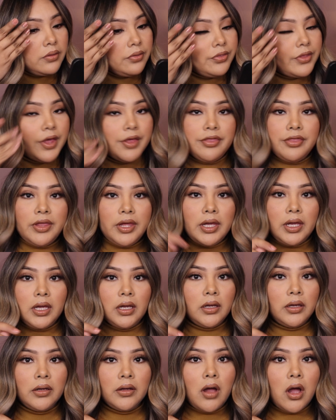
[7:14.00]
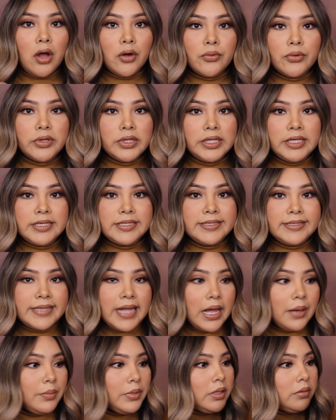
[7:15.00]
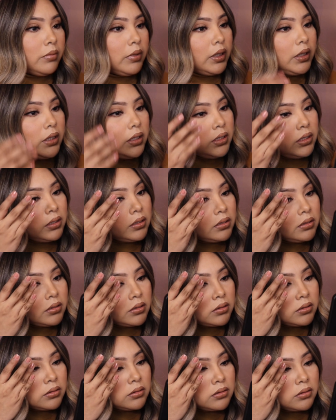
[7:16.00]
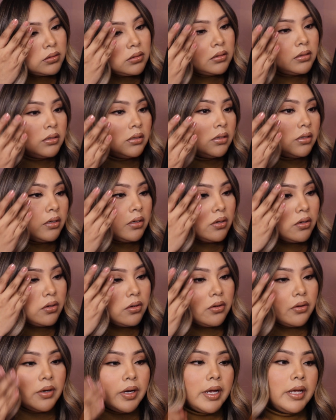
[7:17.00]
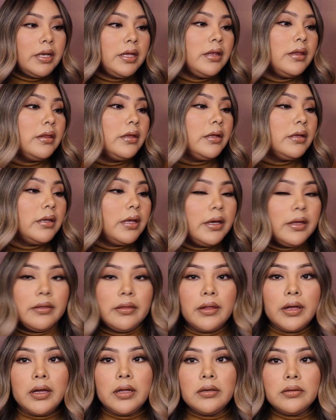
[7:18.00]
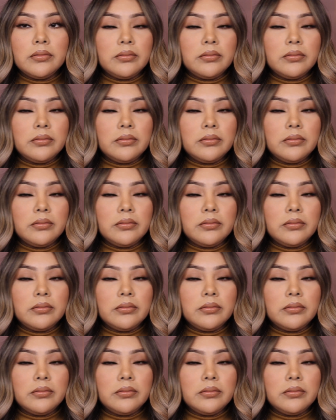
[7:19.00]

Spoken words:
nothing awkwardly stabbing me or anything like that.